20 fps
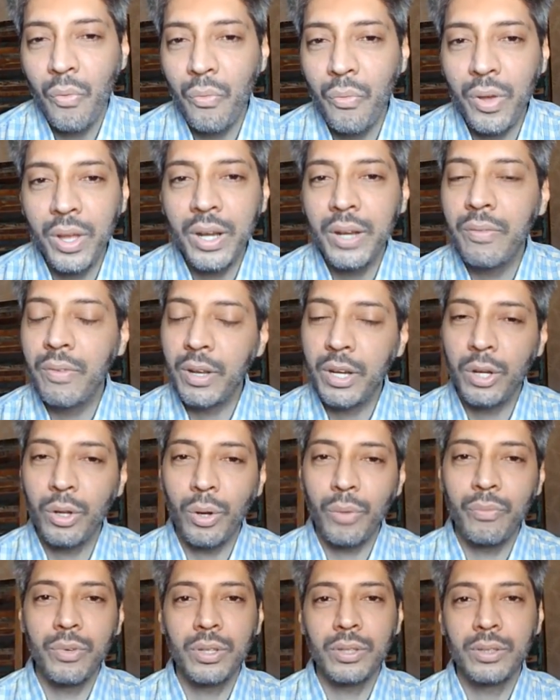
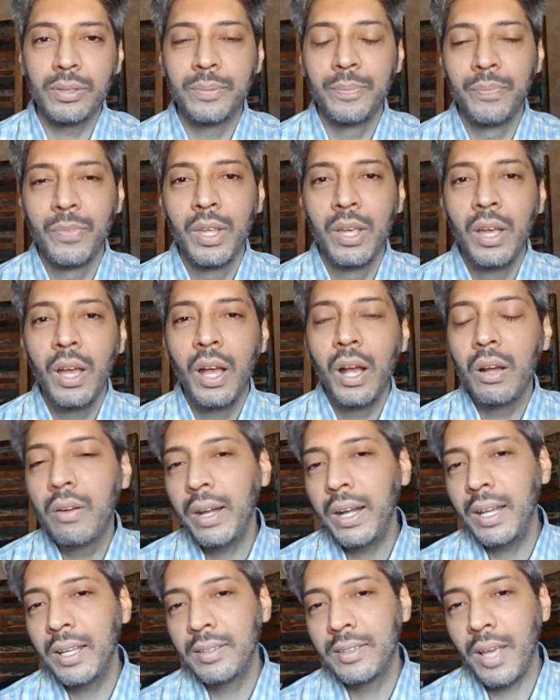very obvious. A
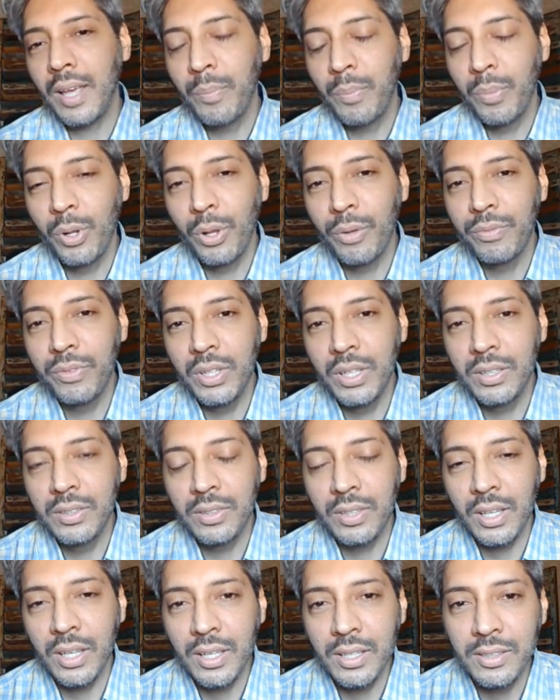great example of
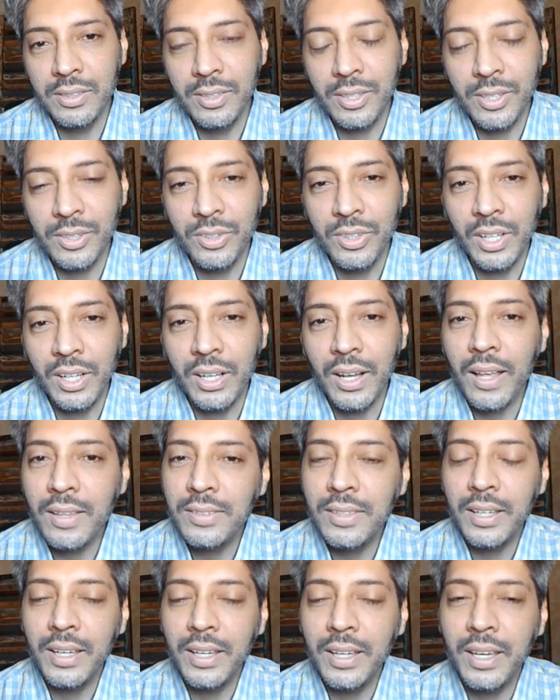this is the
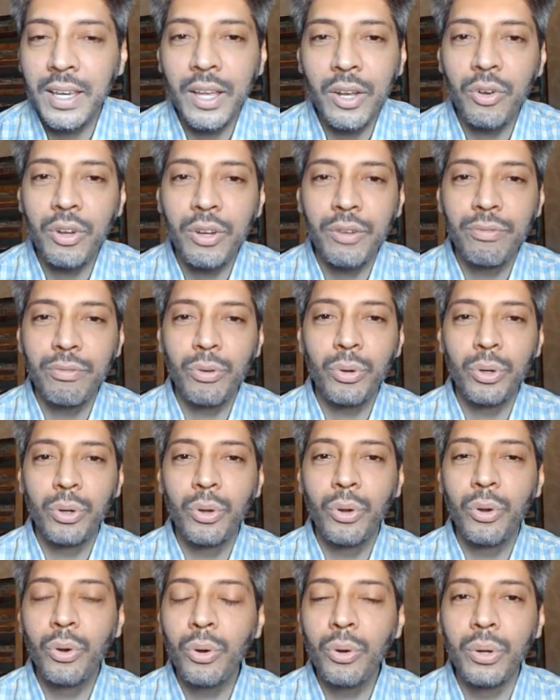classic Henry Ford
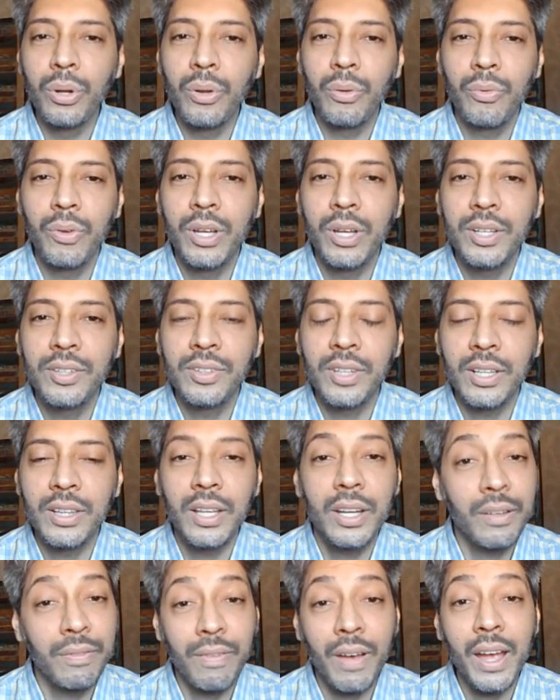quote, where he
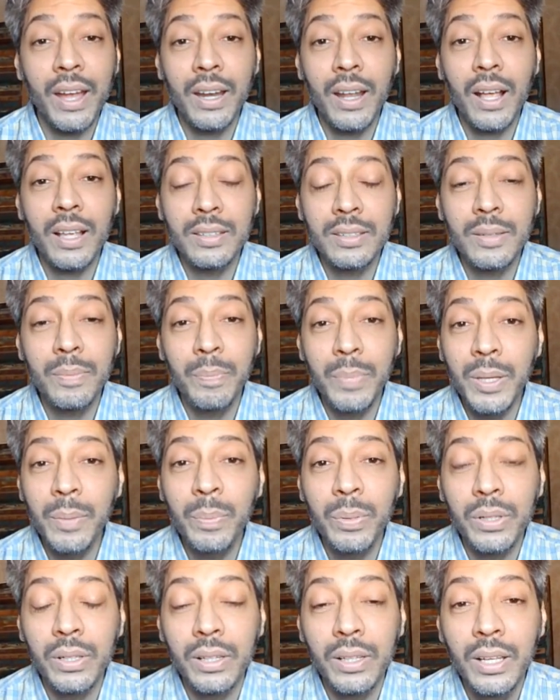said that if I had asked
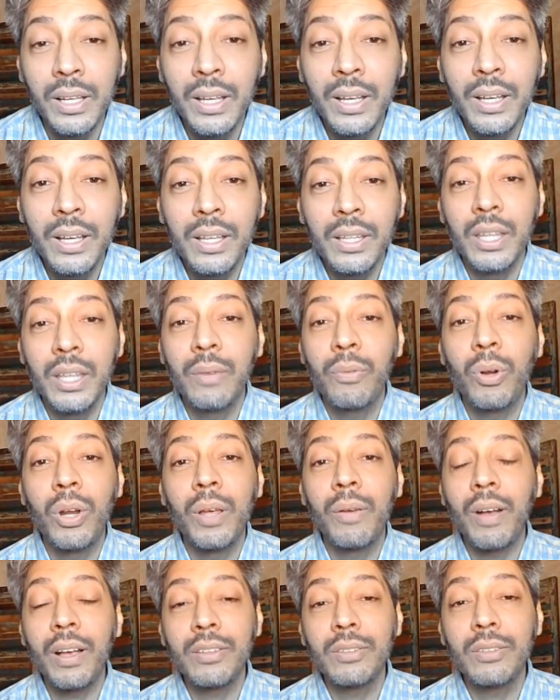people, they
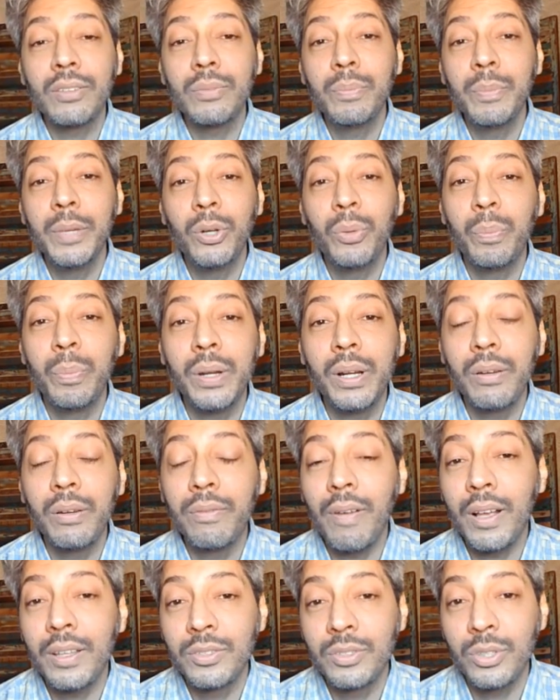would have asked me to
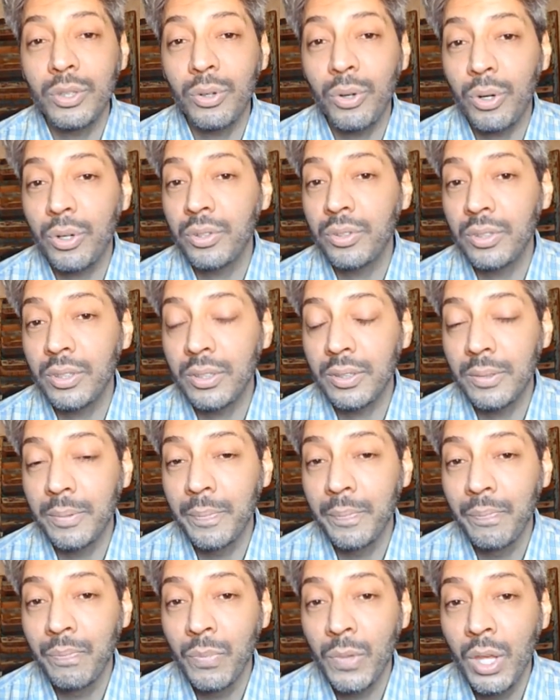build faster
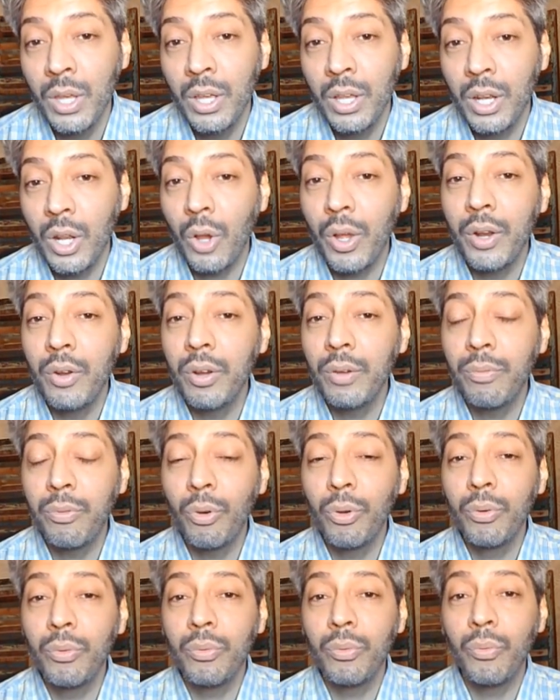horses. Now, Henry
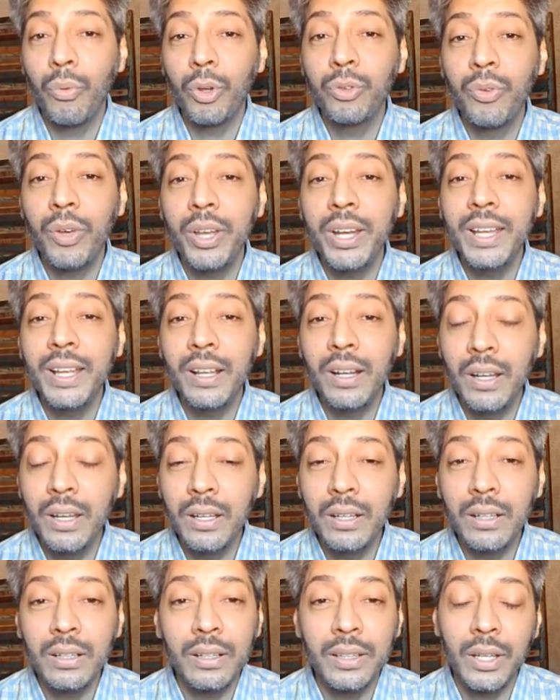Ford was very
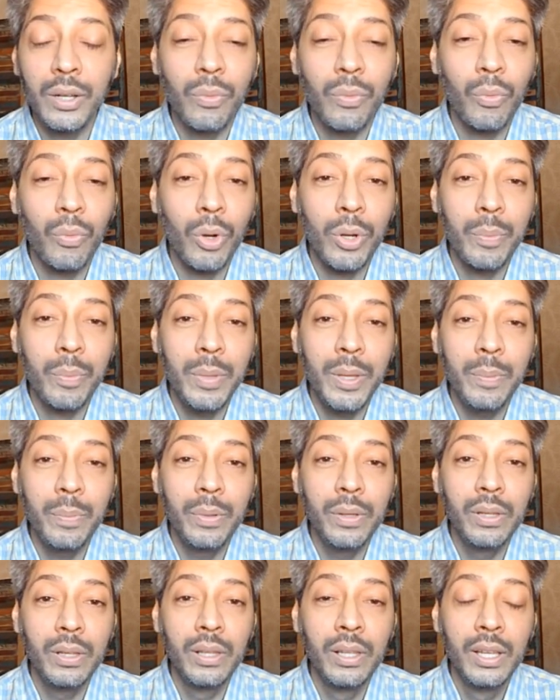clear that what
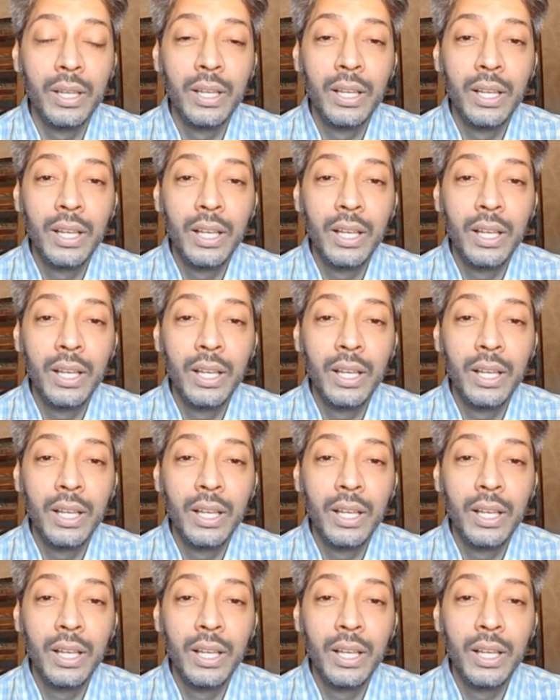people